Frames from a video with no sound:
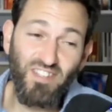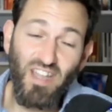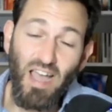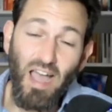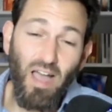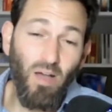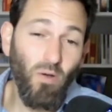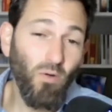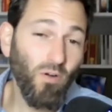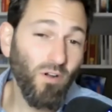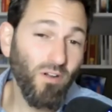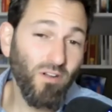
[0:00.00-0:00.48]

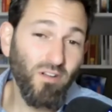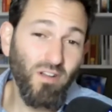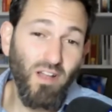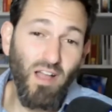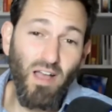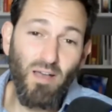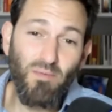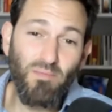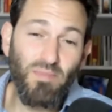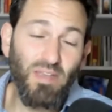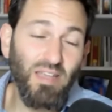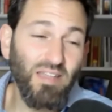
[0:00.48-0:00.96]
tower.
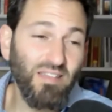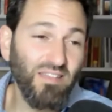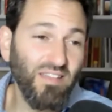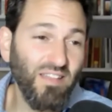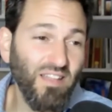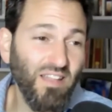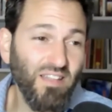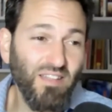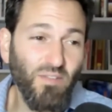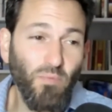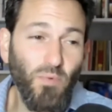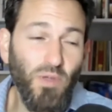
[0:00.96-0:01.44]
I
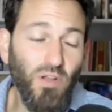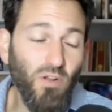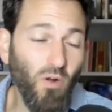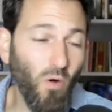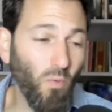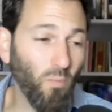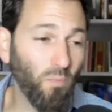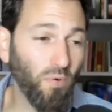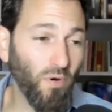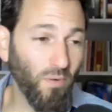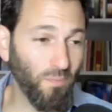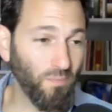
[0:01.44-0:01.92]
mean, we
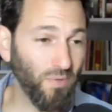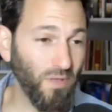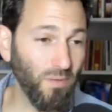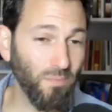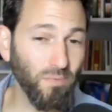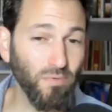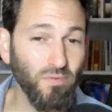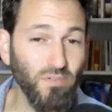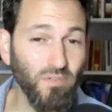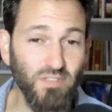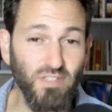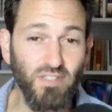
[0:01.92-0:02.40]
don't put
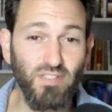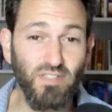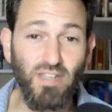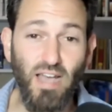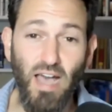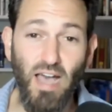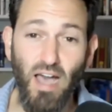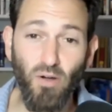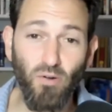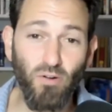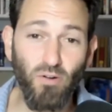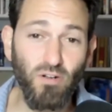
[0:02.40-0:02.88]
people in the
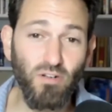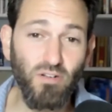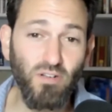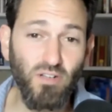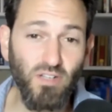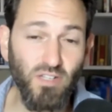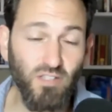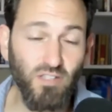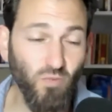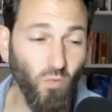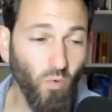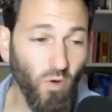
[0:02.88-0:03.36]
tower
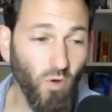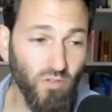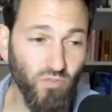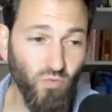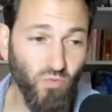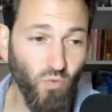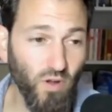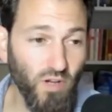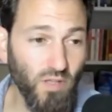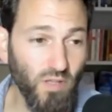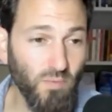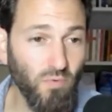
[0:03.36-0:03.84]
in the
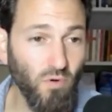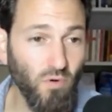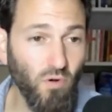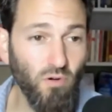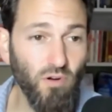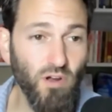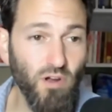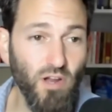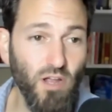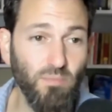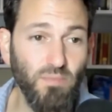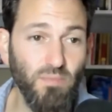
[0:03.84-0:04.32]
120
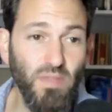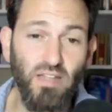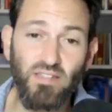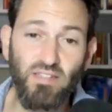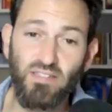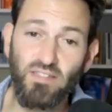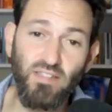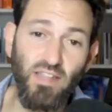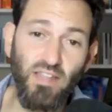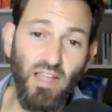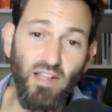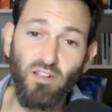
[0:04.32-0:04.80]
program. That
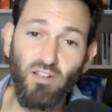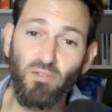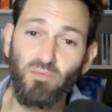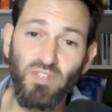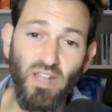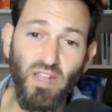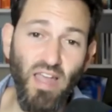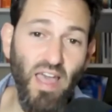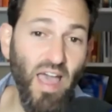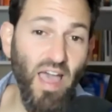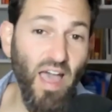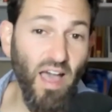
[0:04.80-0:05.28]
comes
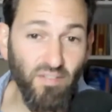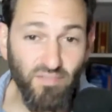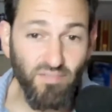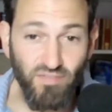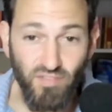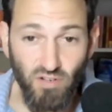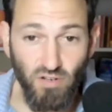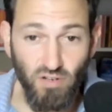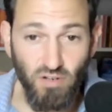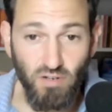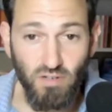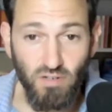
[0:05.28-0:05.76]

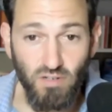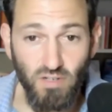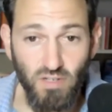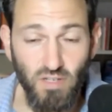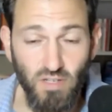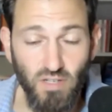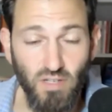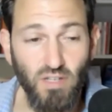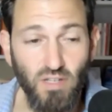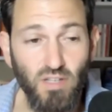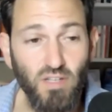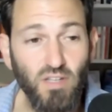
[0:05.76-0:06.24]
after,
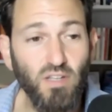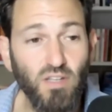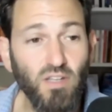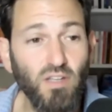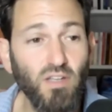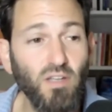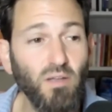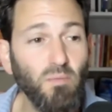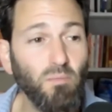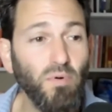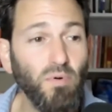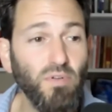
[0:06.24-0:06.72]

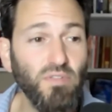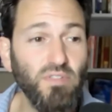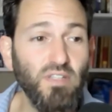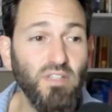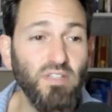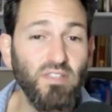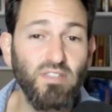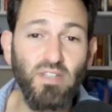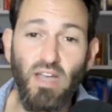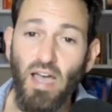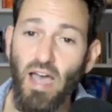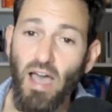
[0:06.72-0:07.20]
but the
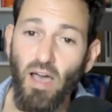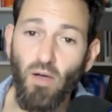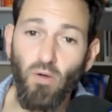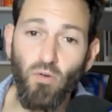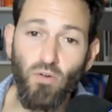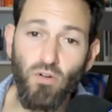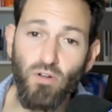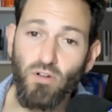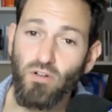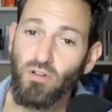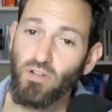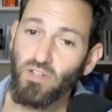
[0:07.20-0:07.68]

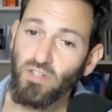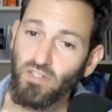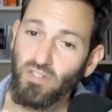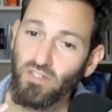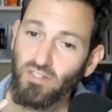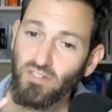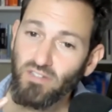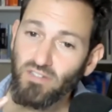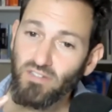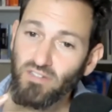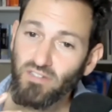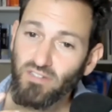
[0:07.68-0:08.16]
tower
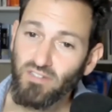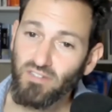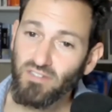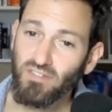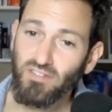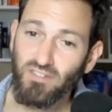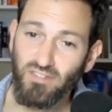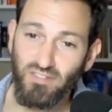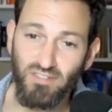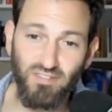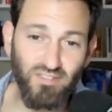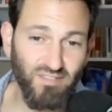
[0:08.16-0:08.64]

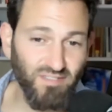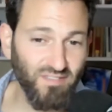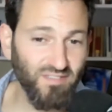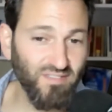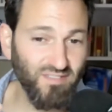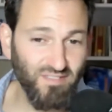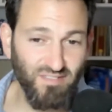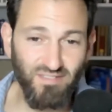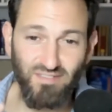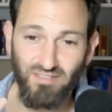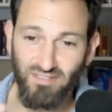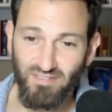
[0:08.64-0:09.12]

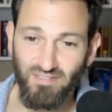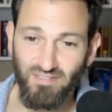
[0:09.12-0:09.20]
is